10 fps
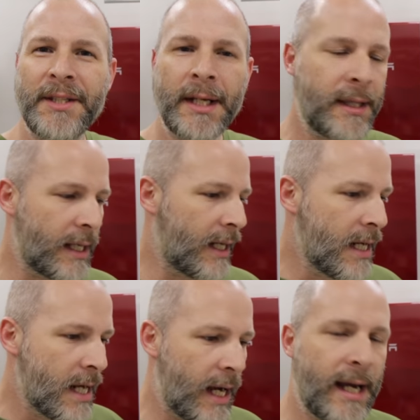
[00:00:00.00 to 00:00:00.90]
set that.
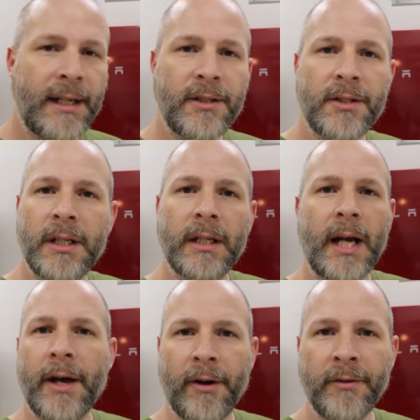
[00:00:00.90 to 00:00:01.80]
I just need an
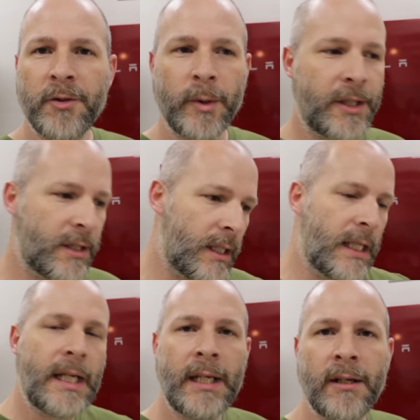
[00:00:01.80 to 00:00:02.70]
on off switch
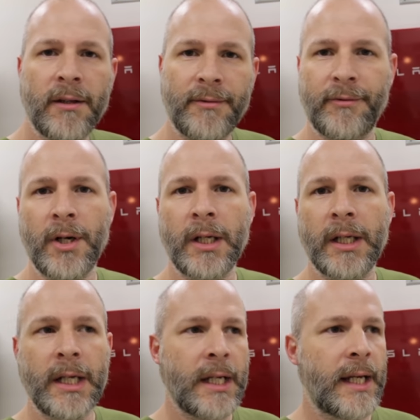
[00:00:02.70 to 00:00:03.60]
in the
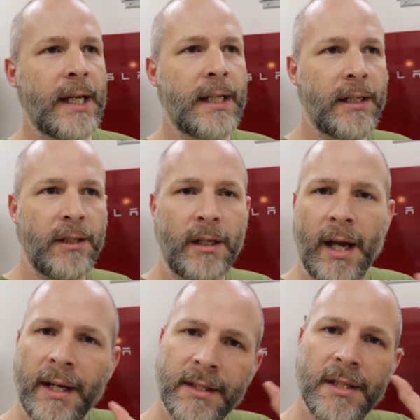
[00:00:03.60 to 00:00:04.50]
frunk and then
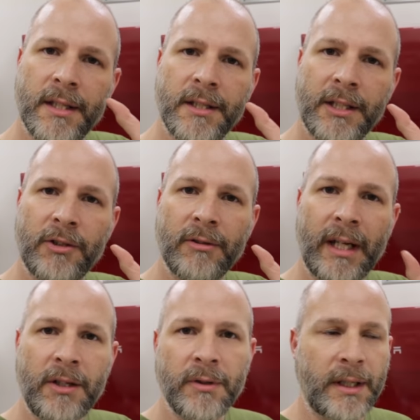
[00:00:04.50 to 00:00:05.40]
I could see the digital
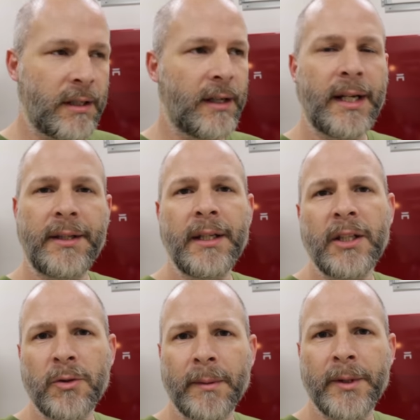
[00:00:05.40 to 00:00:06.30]
gauge right there. And I think
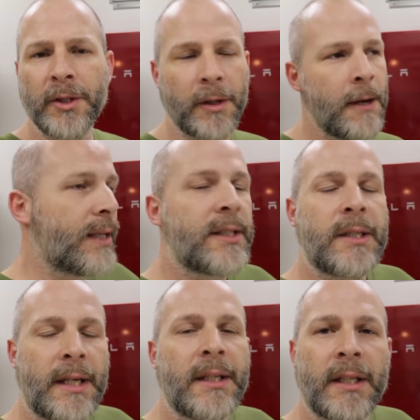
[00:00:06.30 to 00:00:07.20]
that's what I'm gonna do.
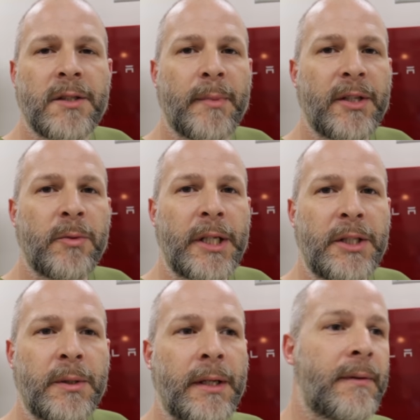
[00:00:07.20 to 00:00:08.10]
That's I think that's the best way to
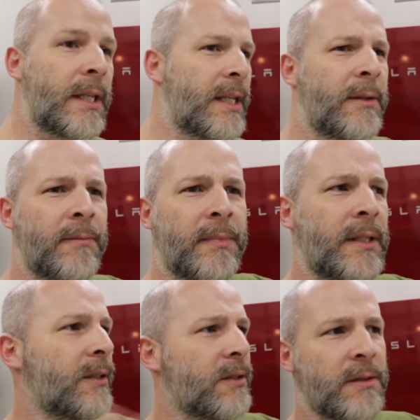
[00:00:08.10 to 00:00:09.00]
do it. And then
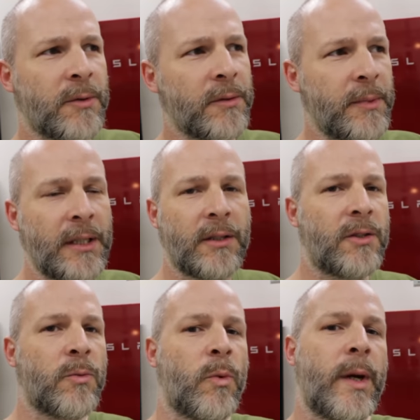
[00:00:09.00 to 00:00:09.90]
this will be
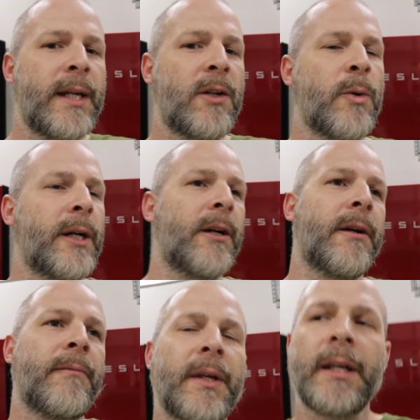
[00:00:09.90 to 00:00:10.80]
way
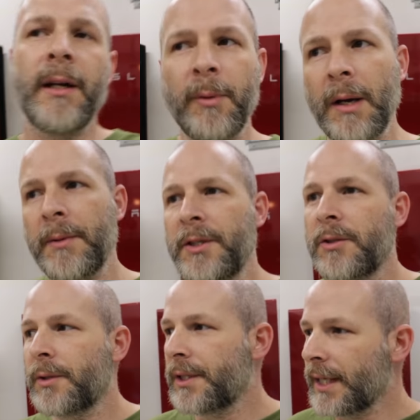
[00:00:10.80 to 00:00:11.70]
quicker. And I'll probably
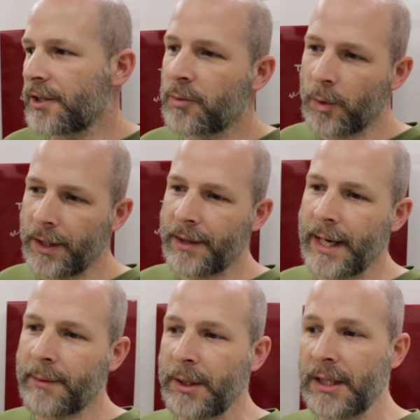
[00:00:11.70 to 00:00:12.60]
do a test with
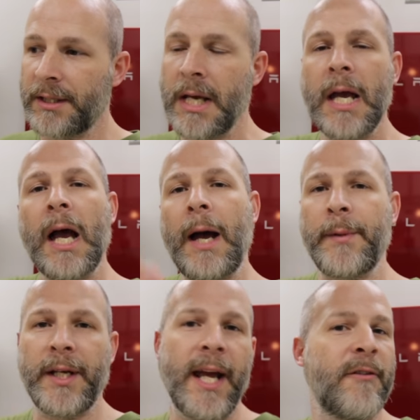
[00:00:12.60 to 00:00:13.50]
that because I'm
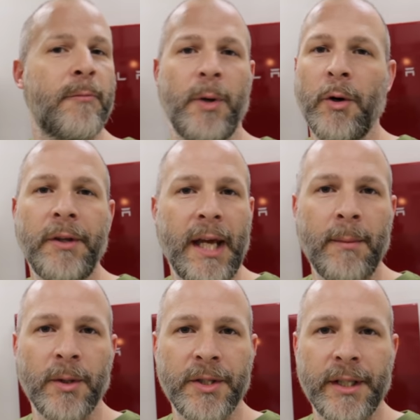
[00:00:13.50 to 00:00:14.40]
gonna have both
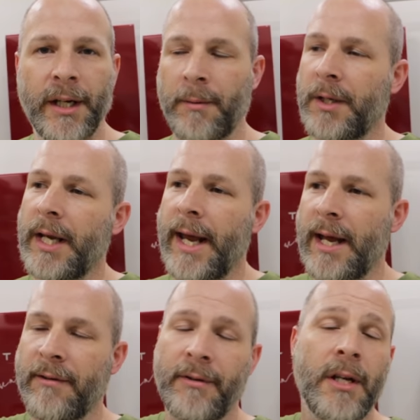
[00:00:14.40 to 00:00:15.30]
cables in there. I'm gonna
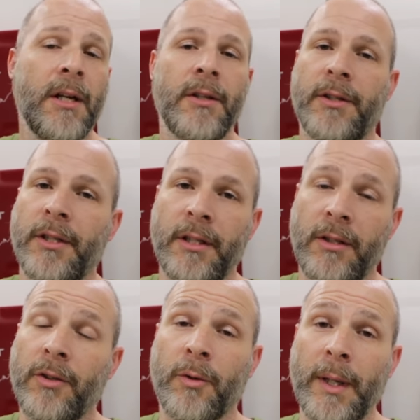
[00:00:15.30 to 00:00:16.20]
have the
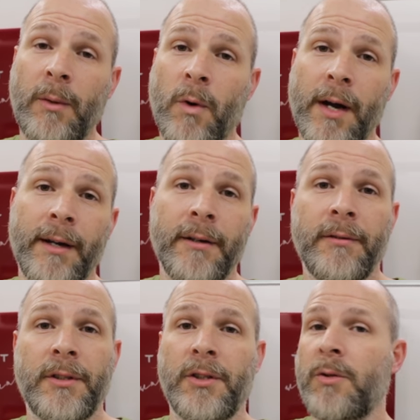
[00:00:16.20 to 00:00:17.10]
green
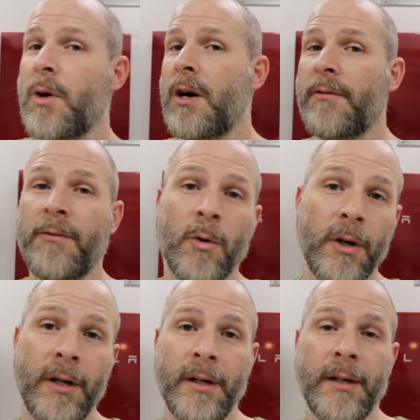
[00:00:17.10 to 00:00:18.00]
wire to do all
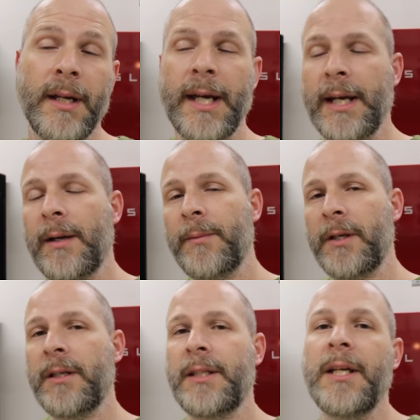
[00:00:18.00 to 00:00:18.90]
four and I'm
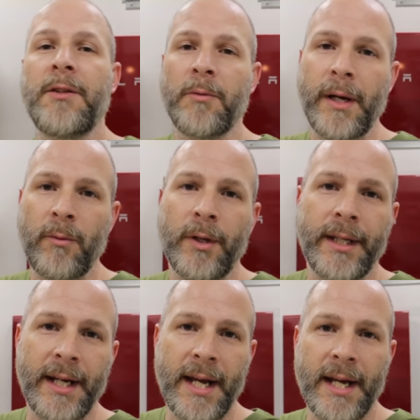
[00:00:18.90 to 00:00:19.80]
gonna take the red one
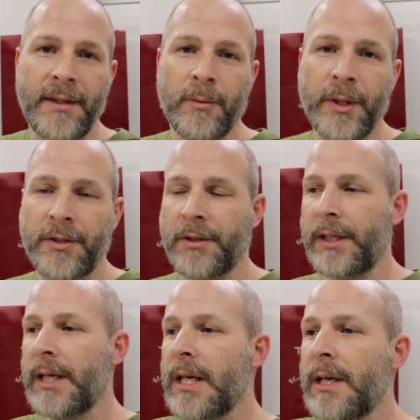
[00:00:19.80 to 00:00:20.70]
that I had
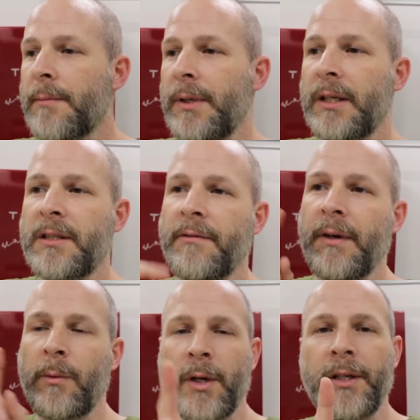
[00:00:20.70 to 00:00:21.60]
originally because if
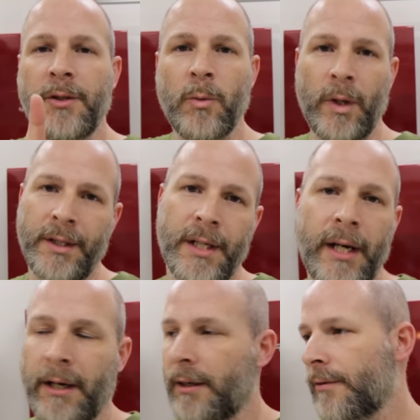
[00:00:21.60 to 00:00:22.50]
I wanna do one
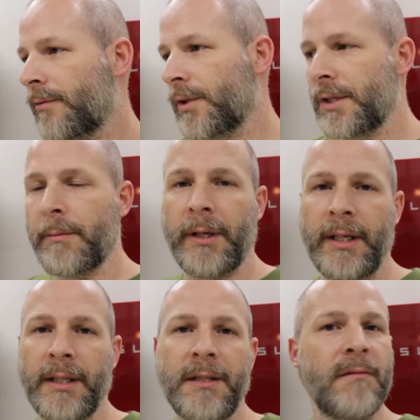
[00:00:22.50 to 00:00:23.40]
tire for somebody
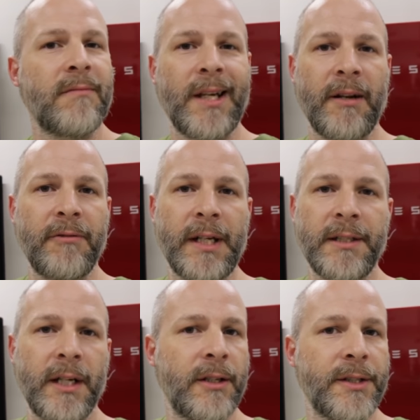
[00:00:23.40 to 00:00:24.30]
that's got a flat
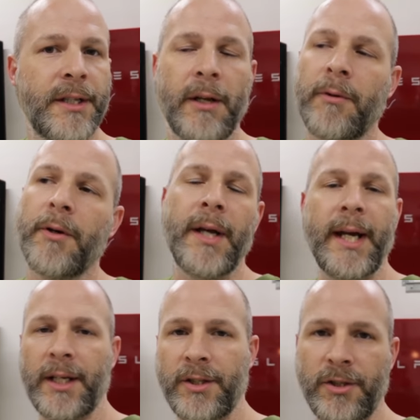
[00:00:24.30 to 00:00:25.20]
tire on the side of the road,
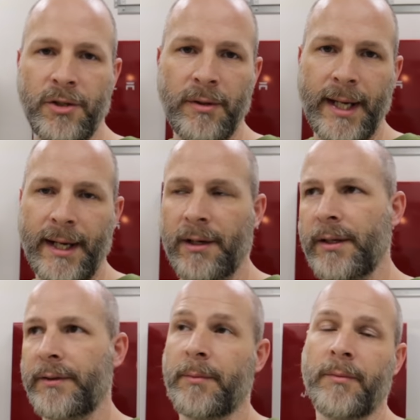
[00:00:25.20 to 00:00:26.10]
I can just do that. I don't
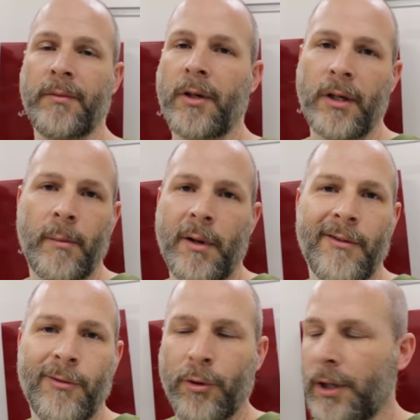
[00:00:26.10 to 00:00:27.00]
have to hook up all
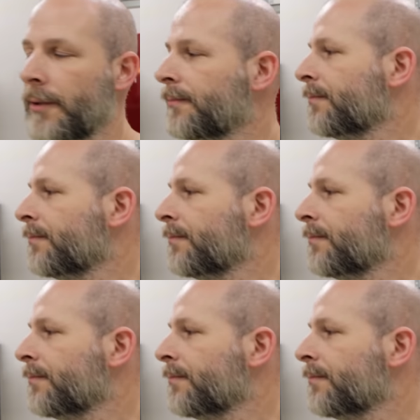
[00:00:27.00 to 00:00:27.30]
four.